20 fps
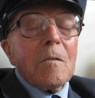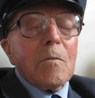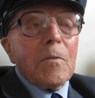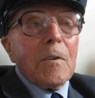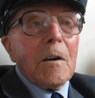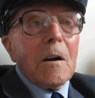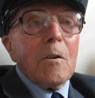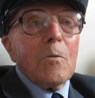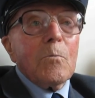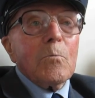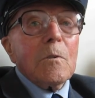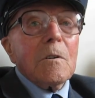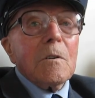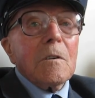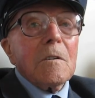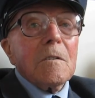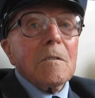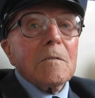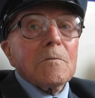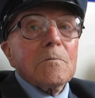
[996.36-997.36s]
they
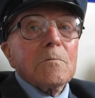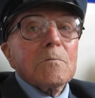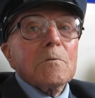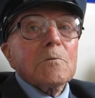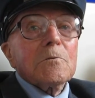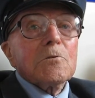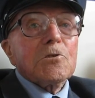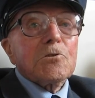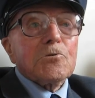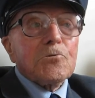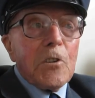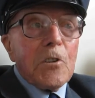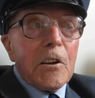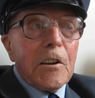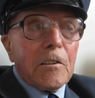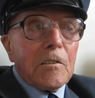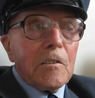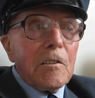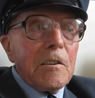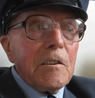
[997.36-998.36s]
were
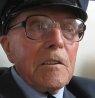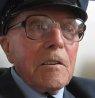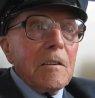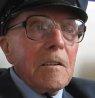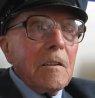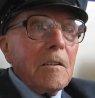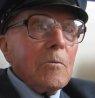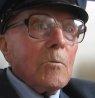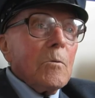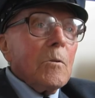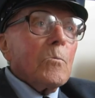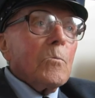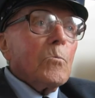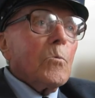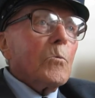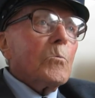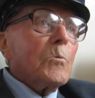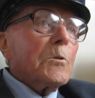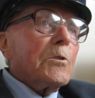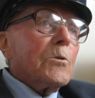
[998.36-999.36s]
strictly
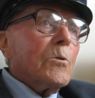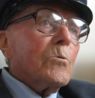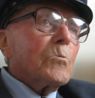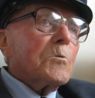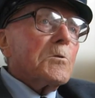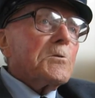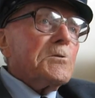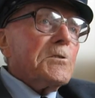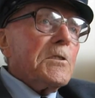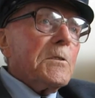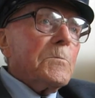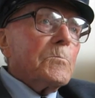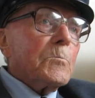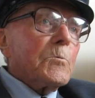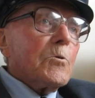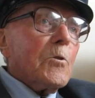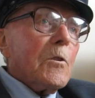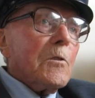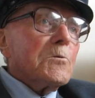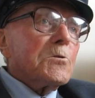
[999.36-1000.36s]
what we called a Jim
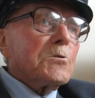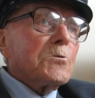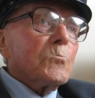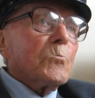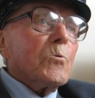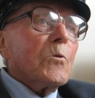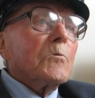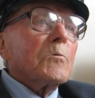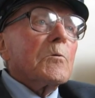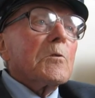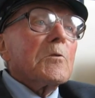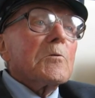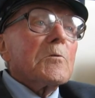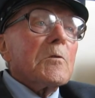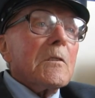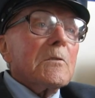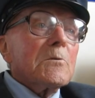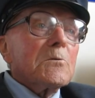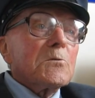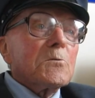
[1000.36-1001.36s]
Crow Squadron,
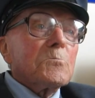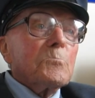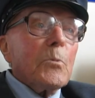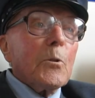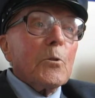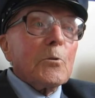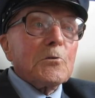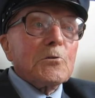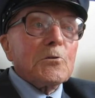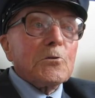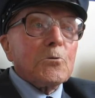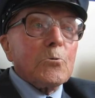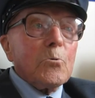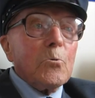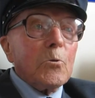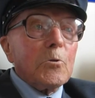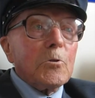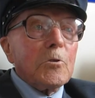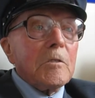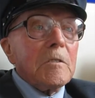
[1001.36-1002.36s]
they spotted
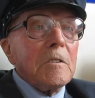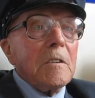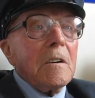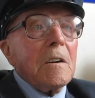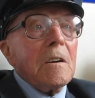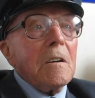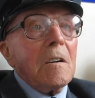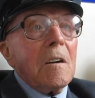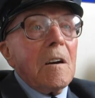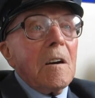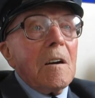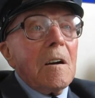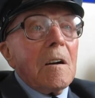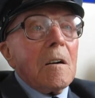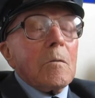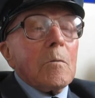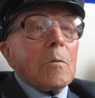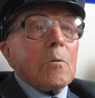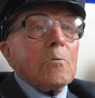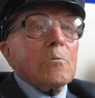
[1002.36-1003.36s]
squadron,
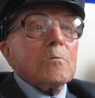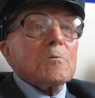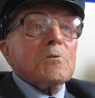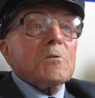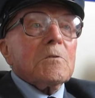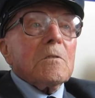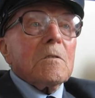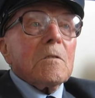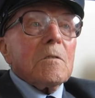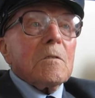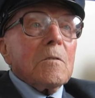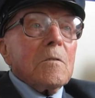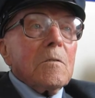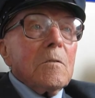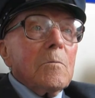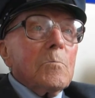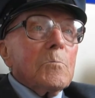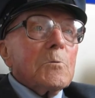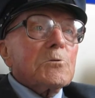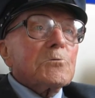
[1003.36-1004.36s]
which
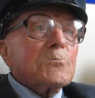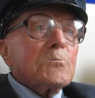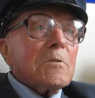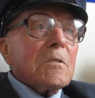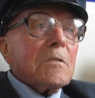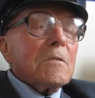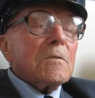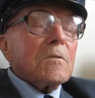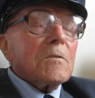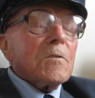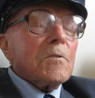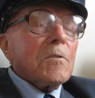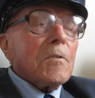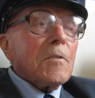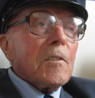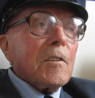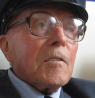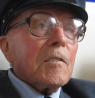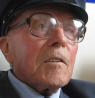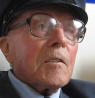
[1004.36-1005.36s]
you must
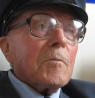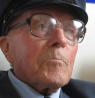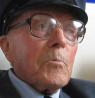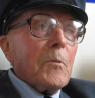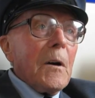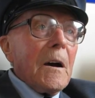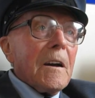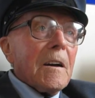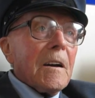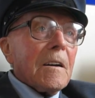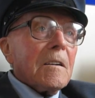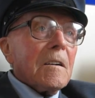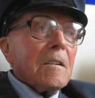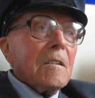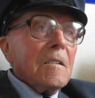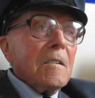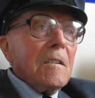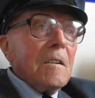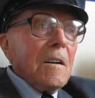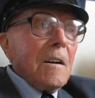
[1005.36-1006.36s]
think back,
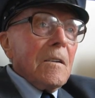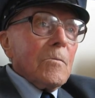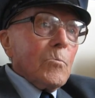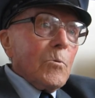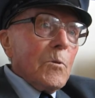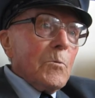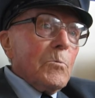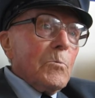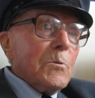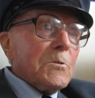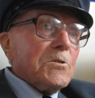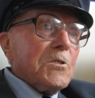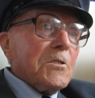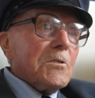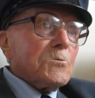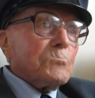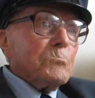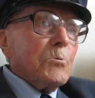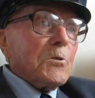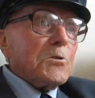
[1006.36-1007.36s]
we were
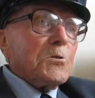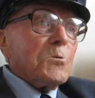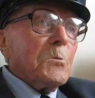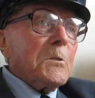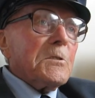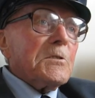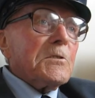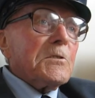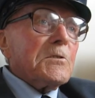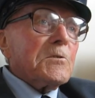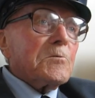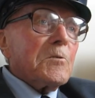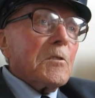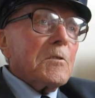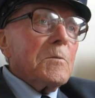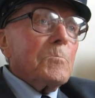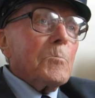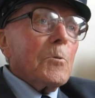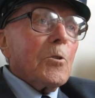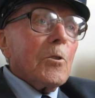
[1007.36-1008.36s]
just,
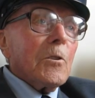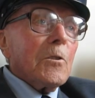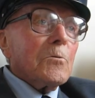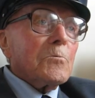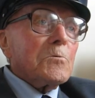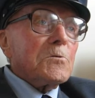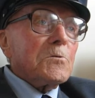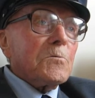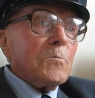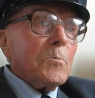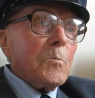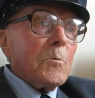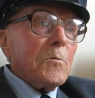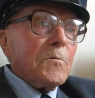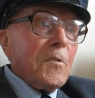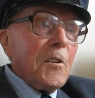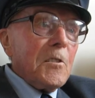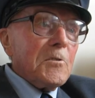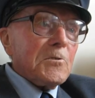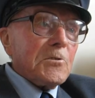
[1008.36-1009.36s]
23 miles from the
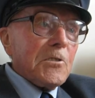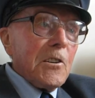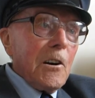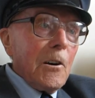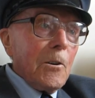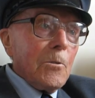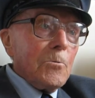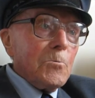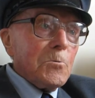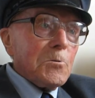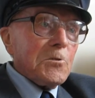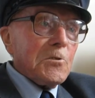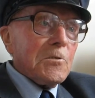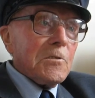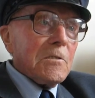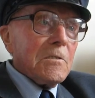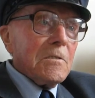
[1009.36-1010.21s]
French coast.